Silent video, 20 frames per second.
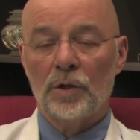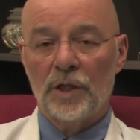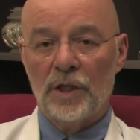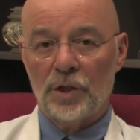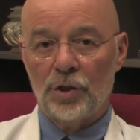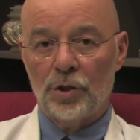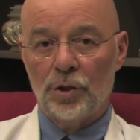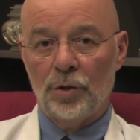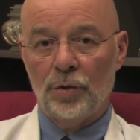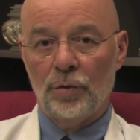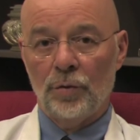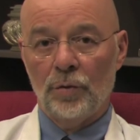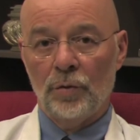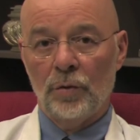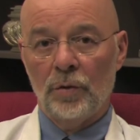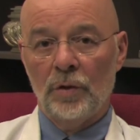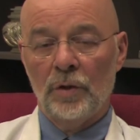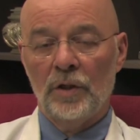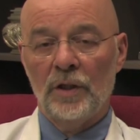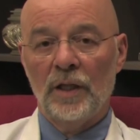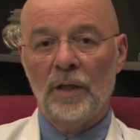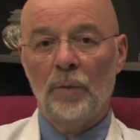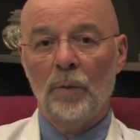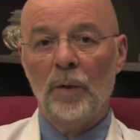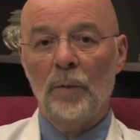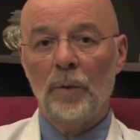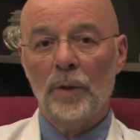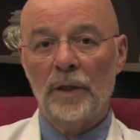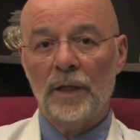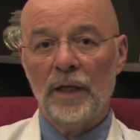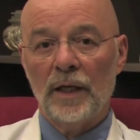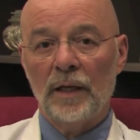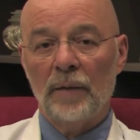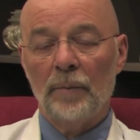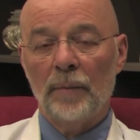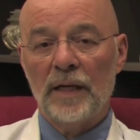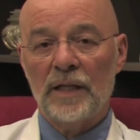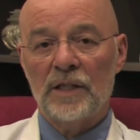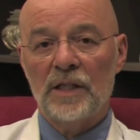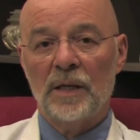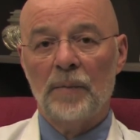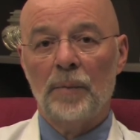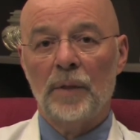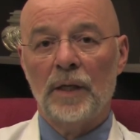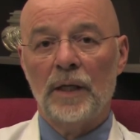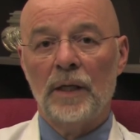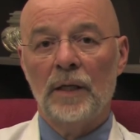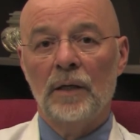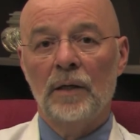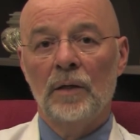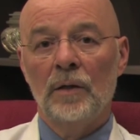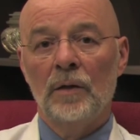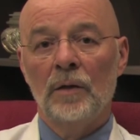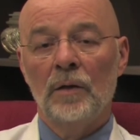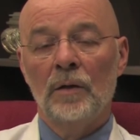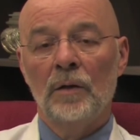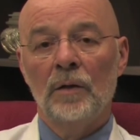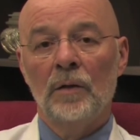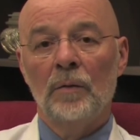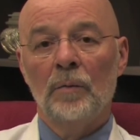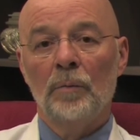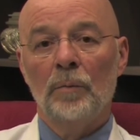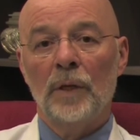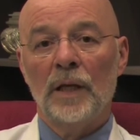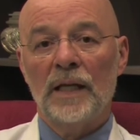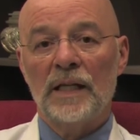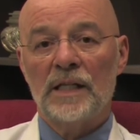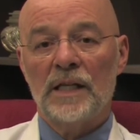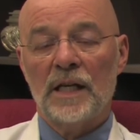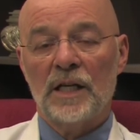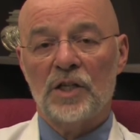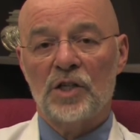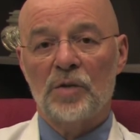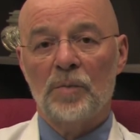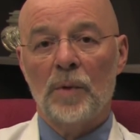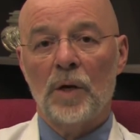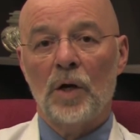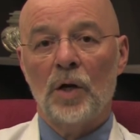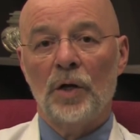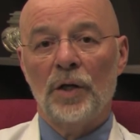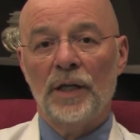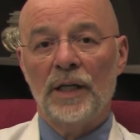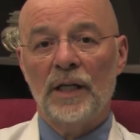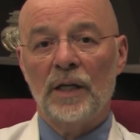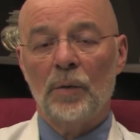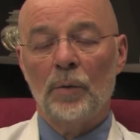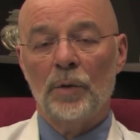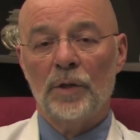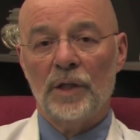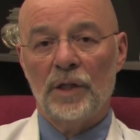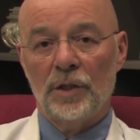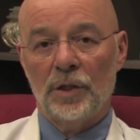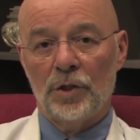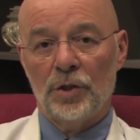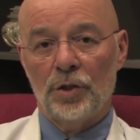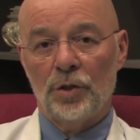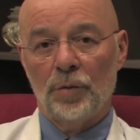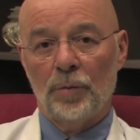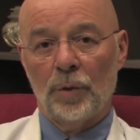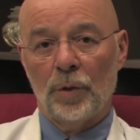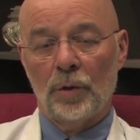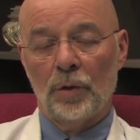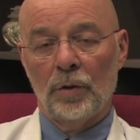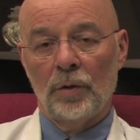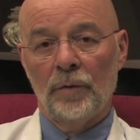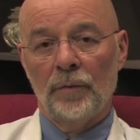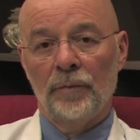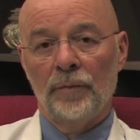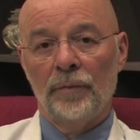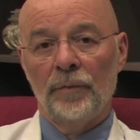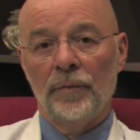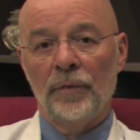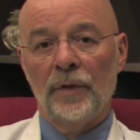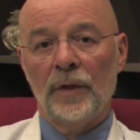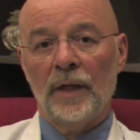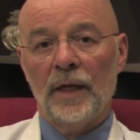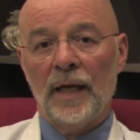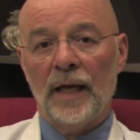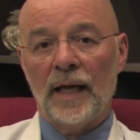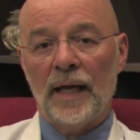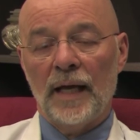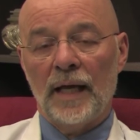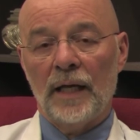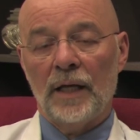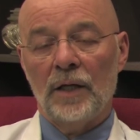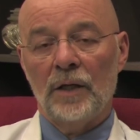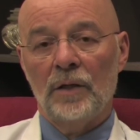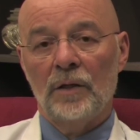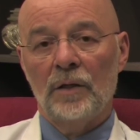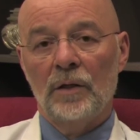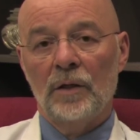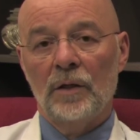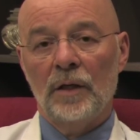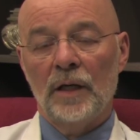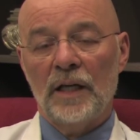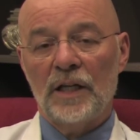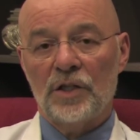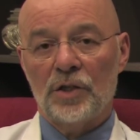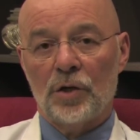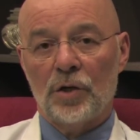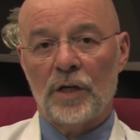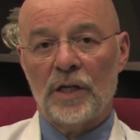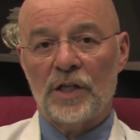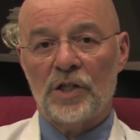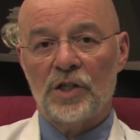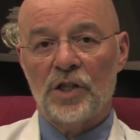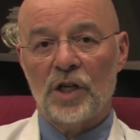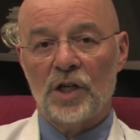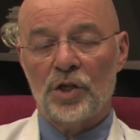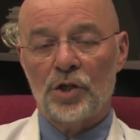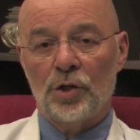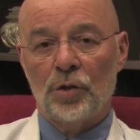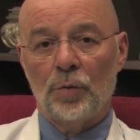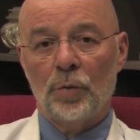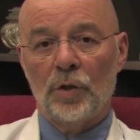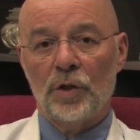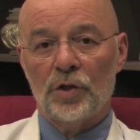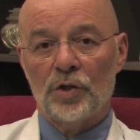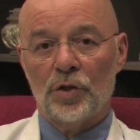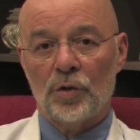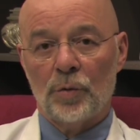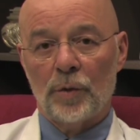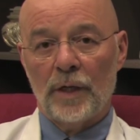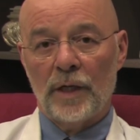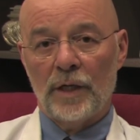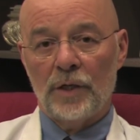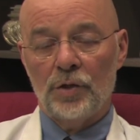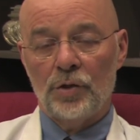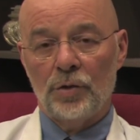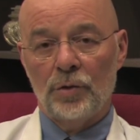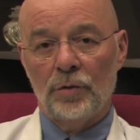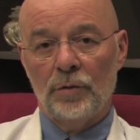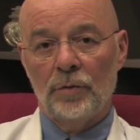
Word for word: tissue than we would get by simply placing a small needle within the tumor and exerting suction with a syringe.